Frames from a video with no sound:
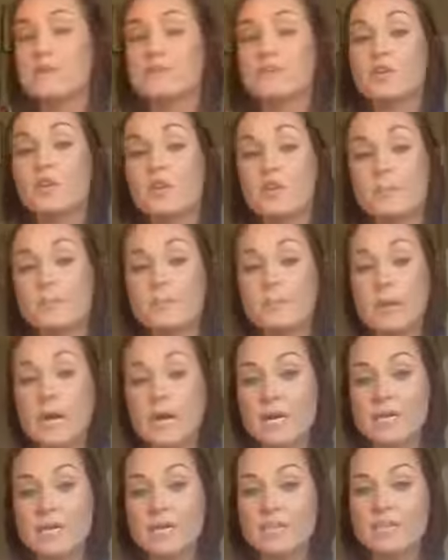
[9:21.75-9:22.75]
your
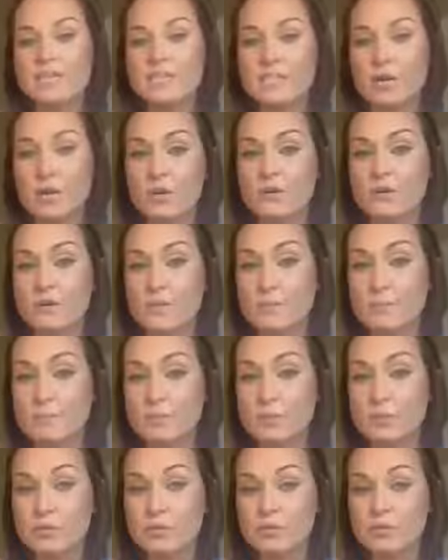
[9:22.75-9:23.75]
body is already
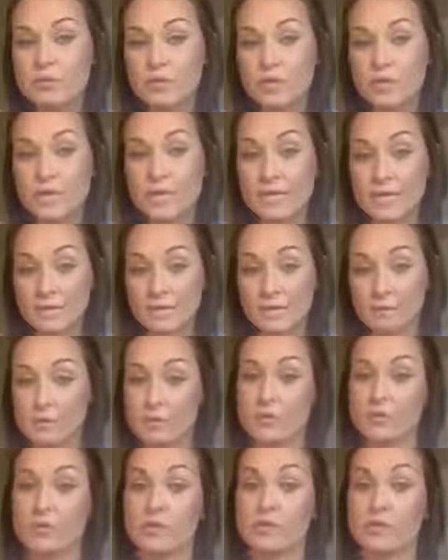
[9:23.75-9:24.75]
built for
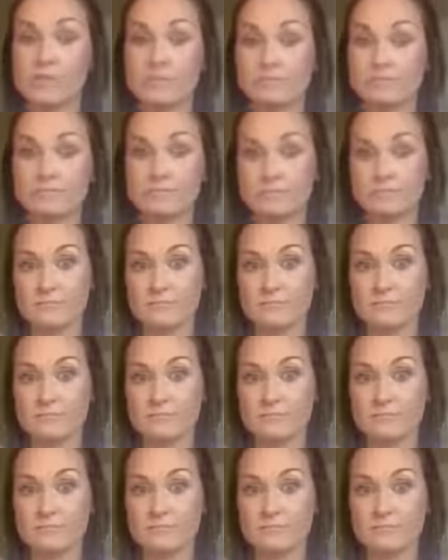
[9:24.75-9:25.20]
cannabinoids.